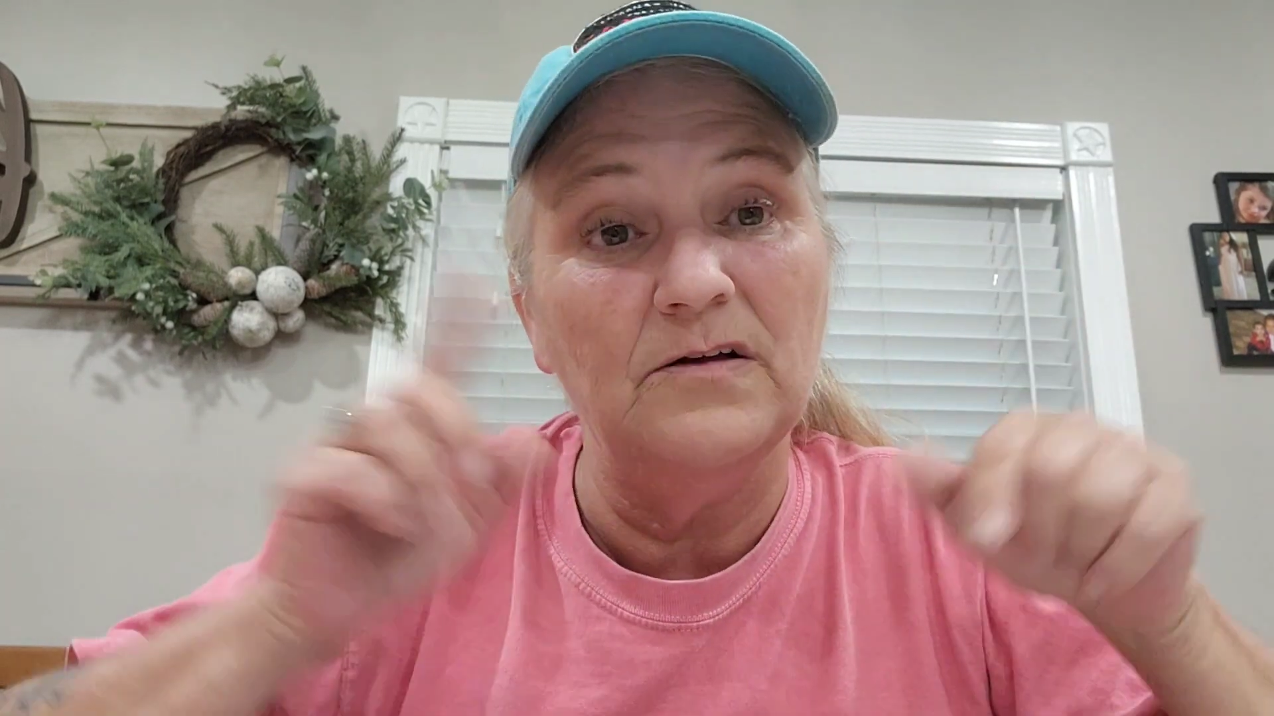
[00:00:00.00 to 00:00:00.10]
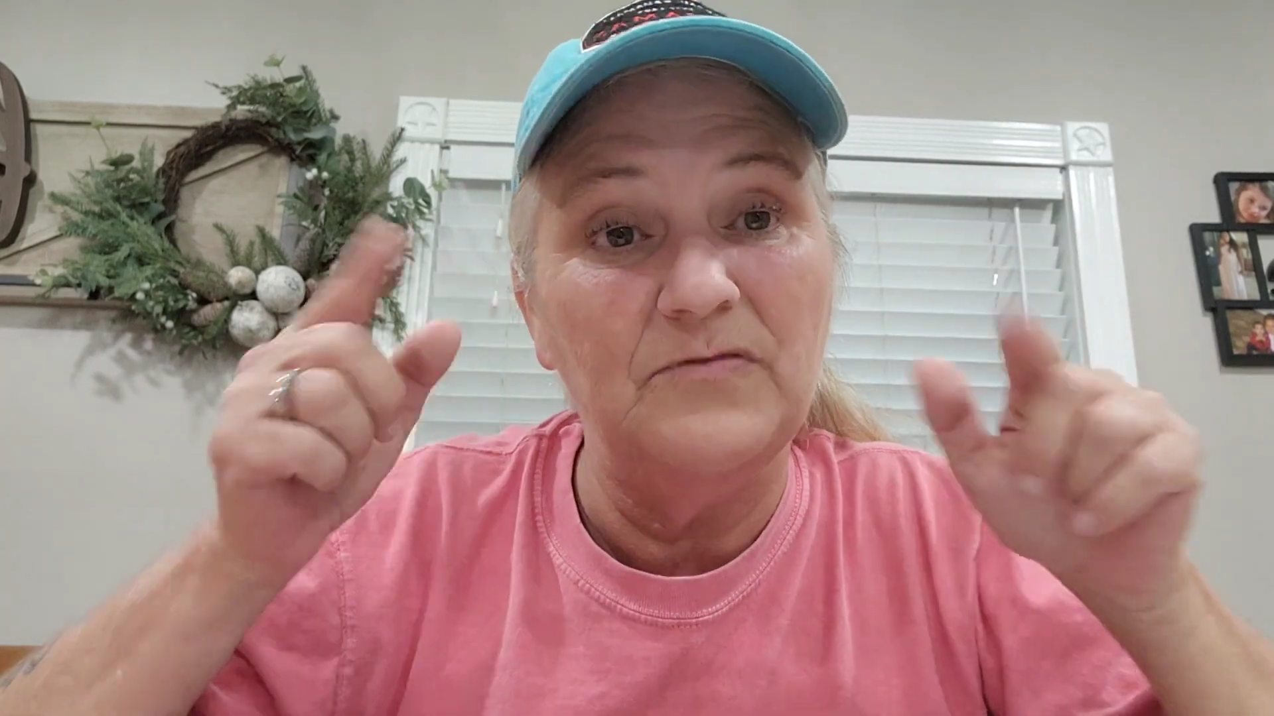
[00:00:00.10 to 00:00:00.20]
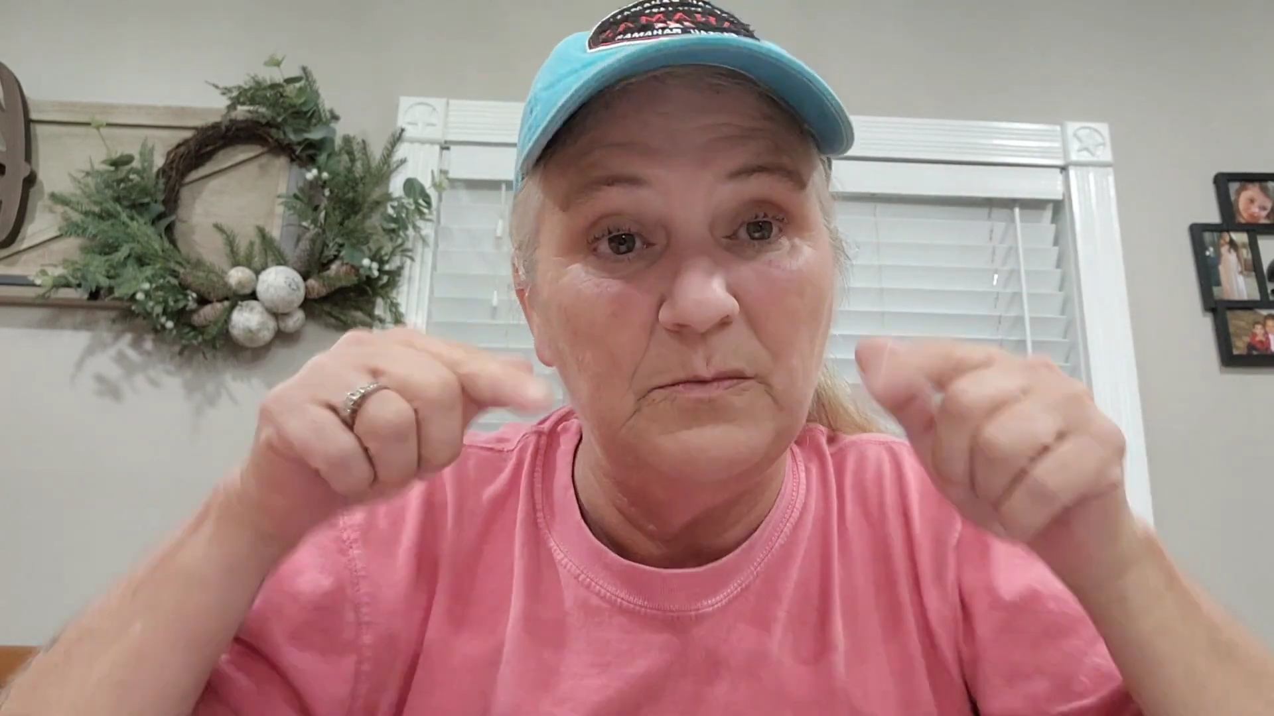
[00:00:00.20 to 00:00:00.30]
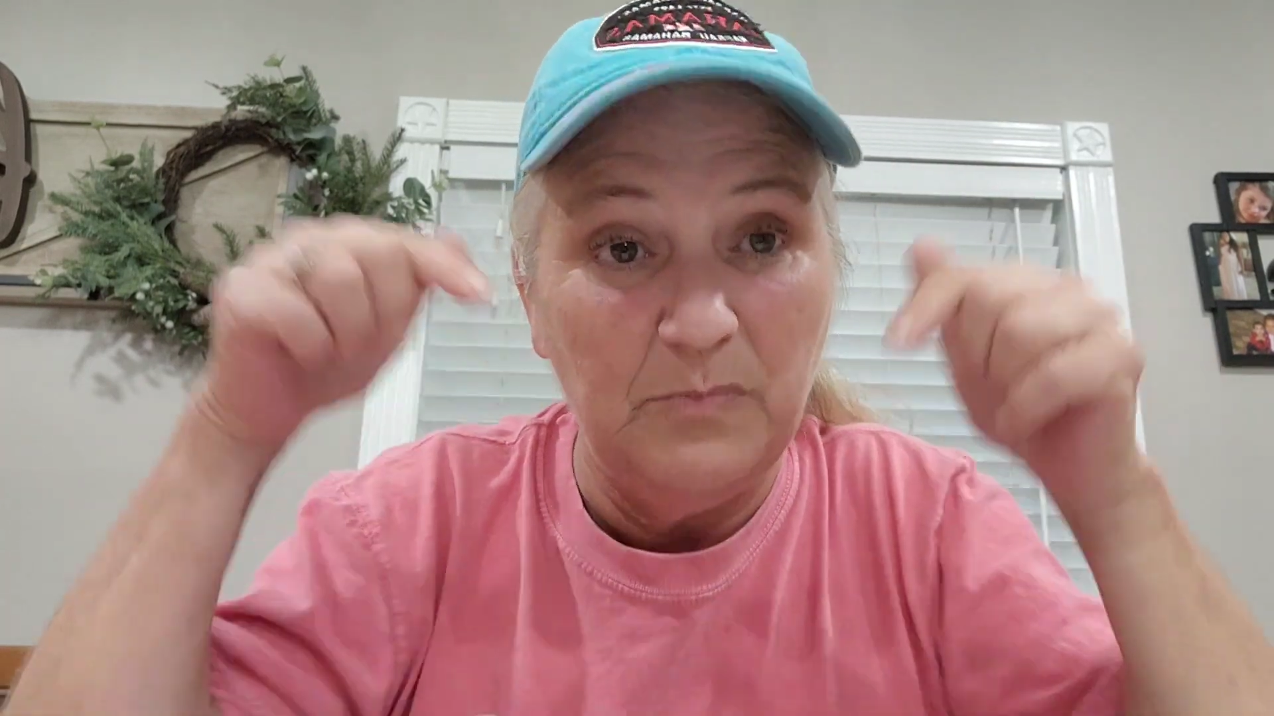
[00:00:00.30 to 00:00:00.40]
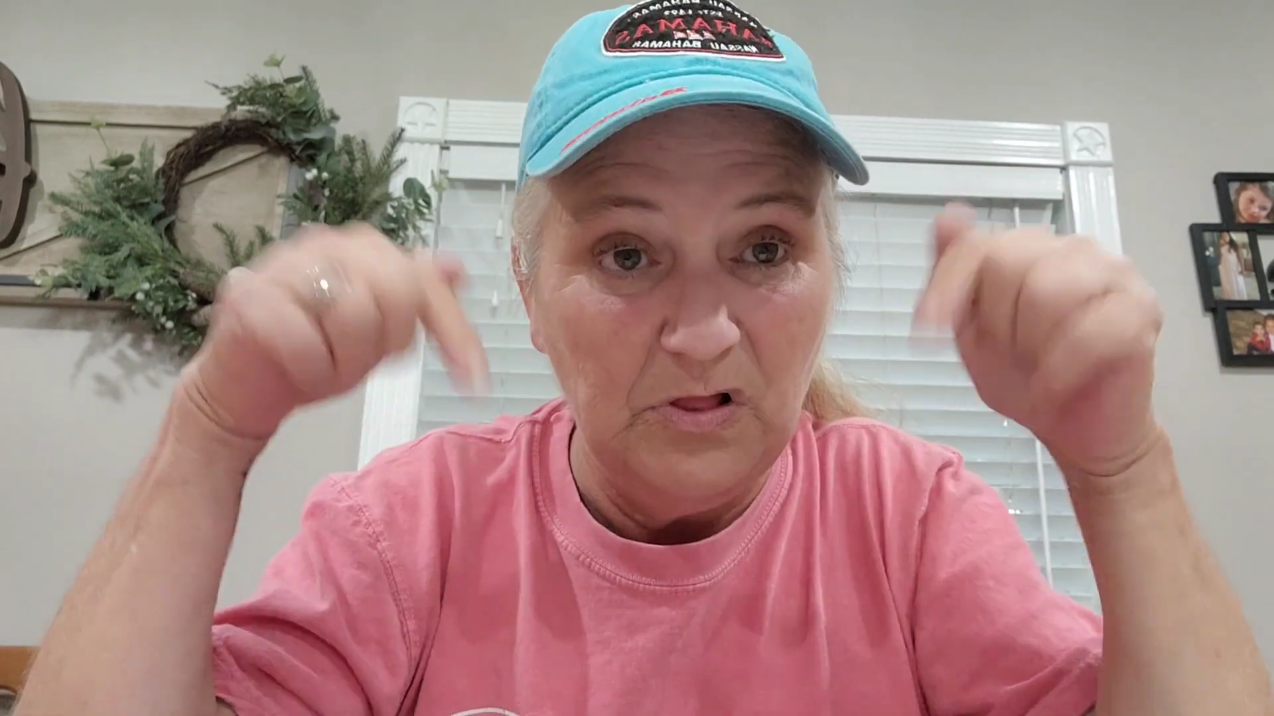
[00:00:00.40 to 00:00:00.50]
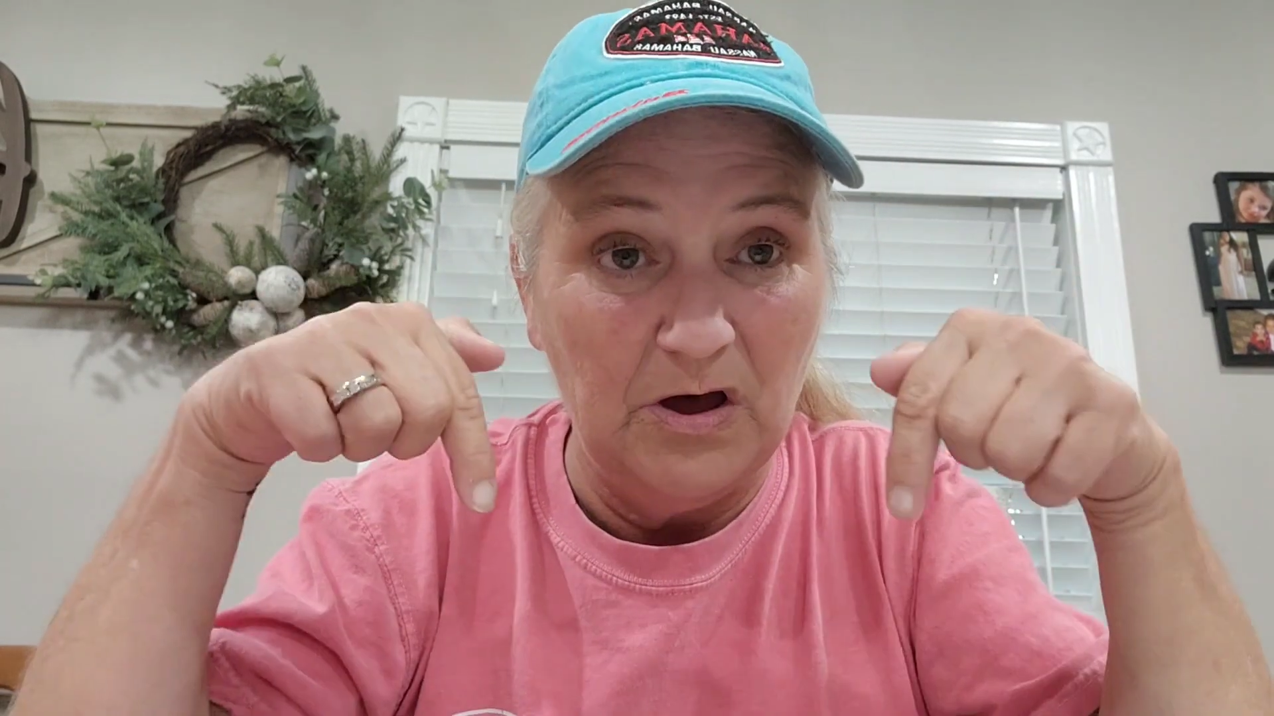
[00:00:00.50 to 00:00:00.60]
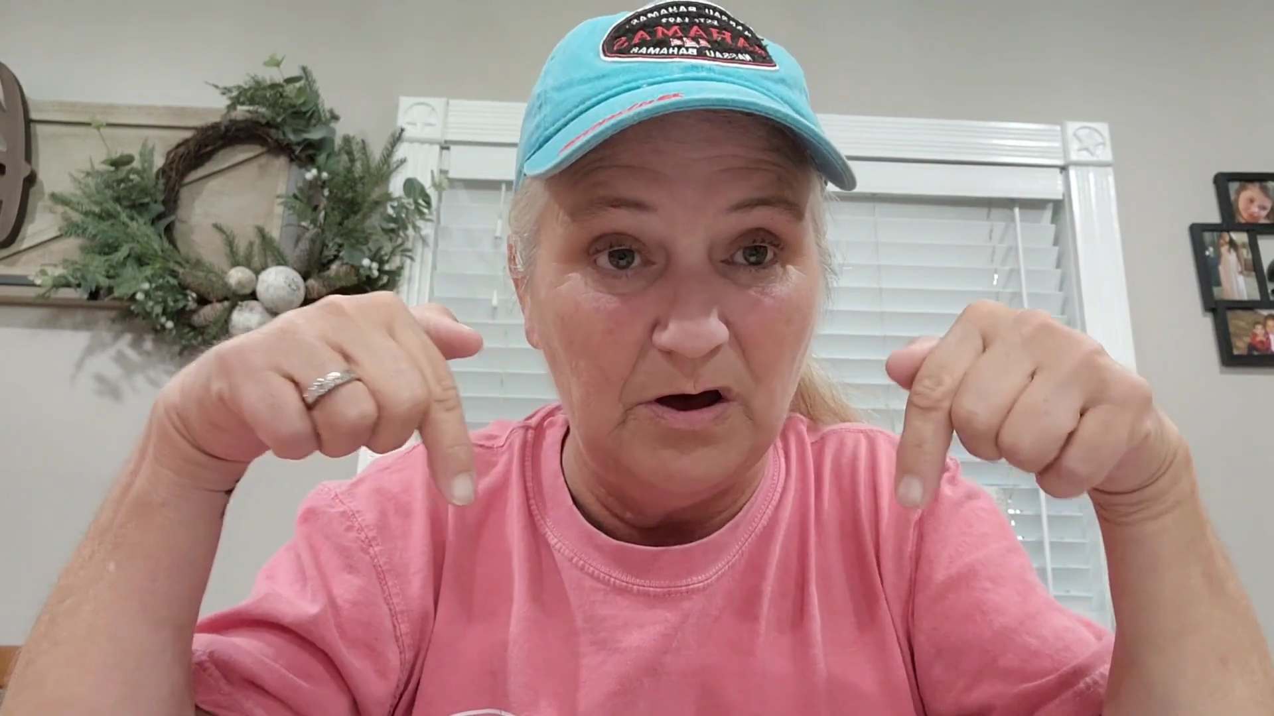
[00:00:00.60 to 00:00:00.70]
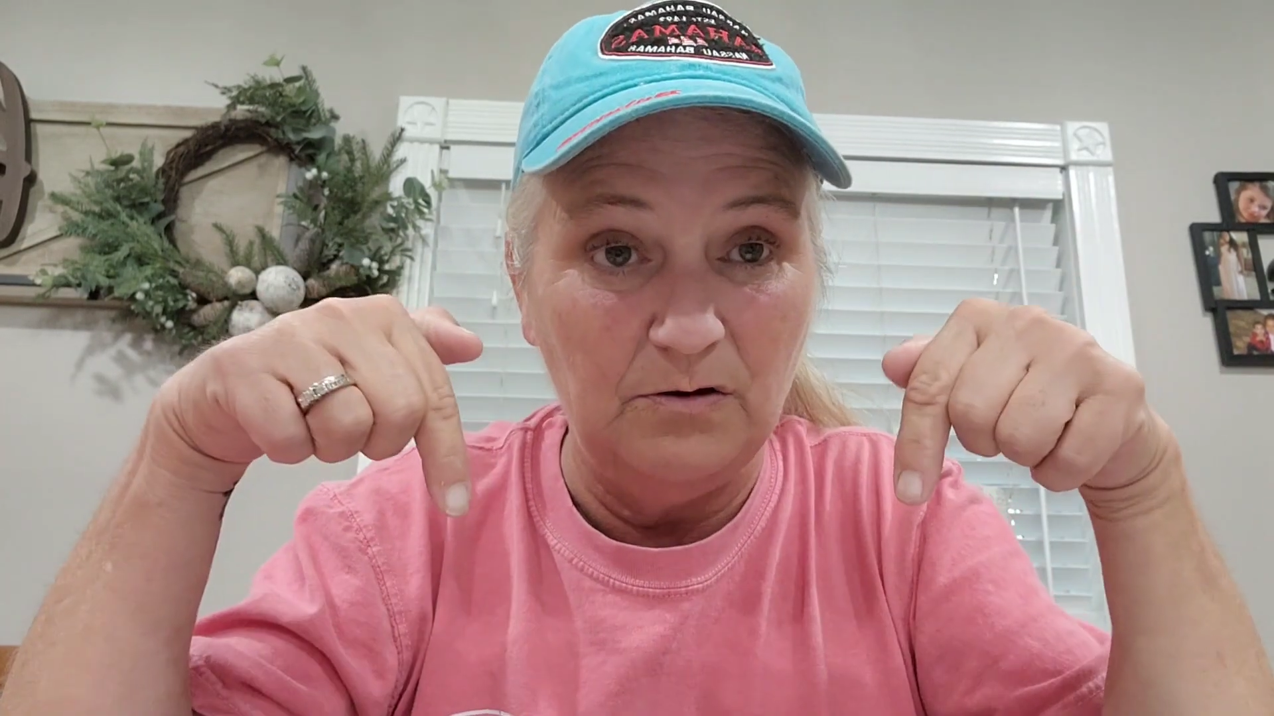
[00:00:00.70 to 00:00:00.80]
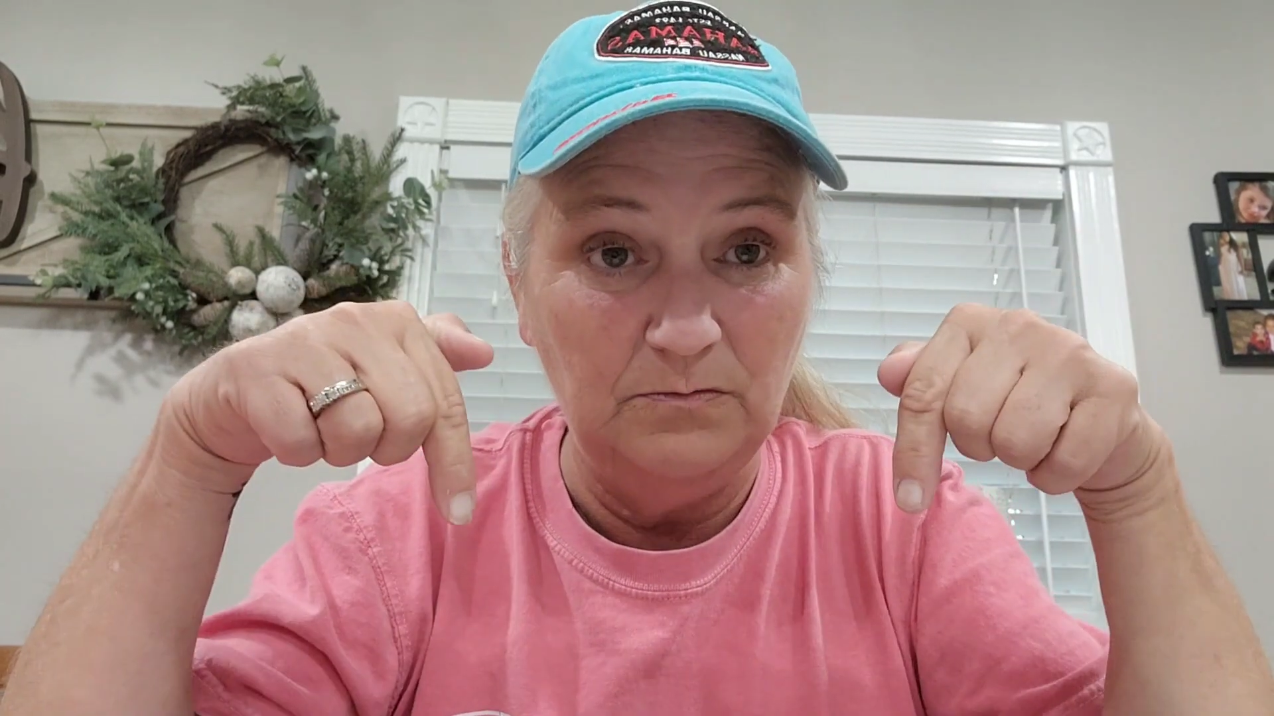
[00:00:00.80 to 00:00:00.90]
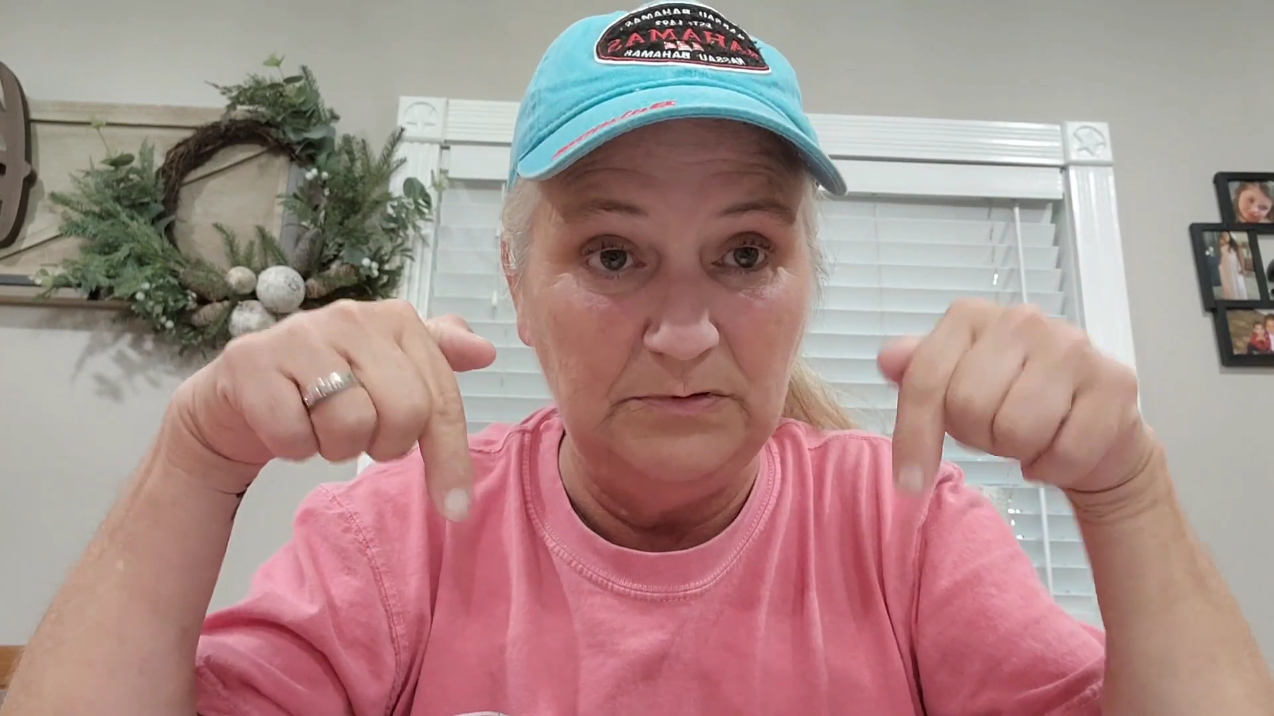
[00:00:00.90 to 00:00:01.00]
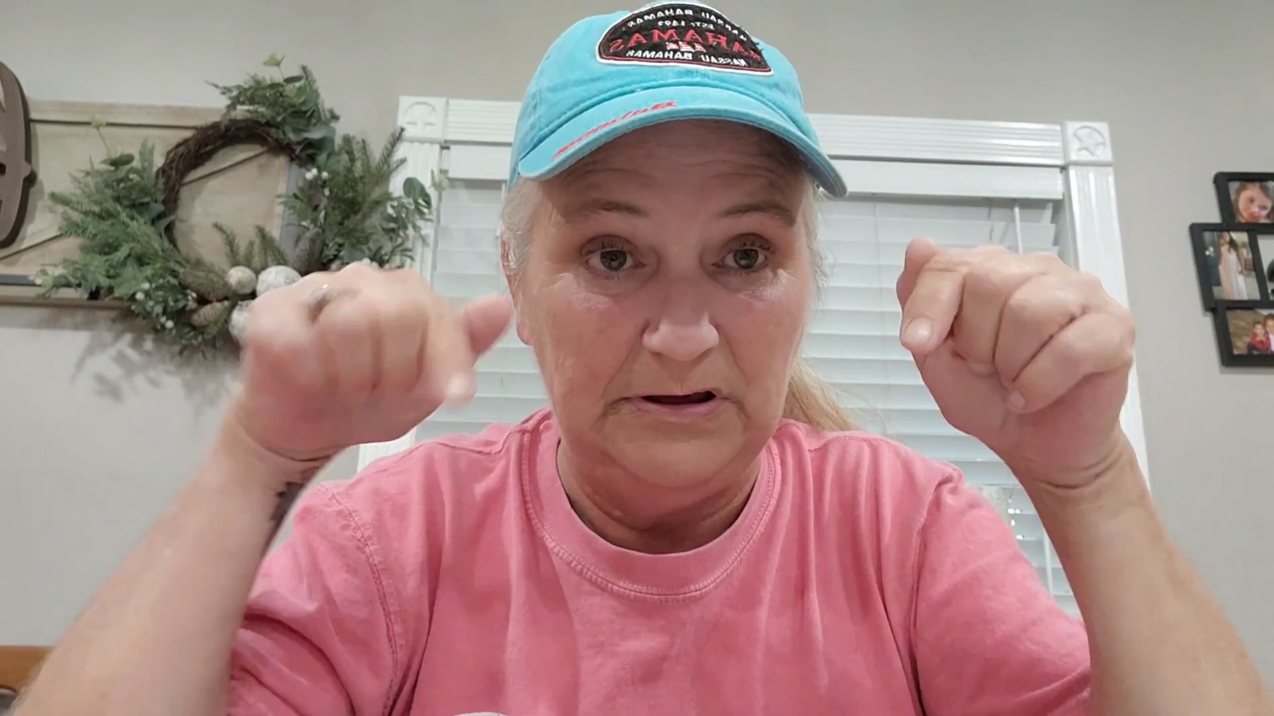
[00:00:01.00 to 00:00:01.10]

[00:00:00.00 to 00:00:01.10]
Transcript: of them below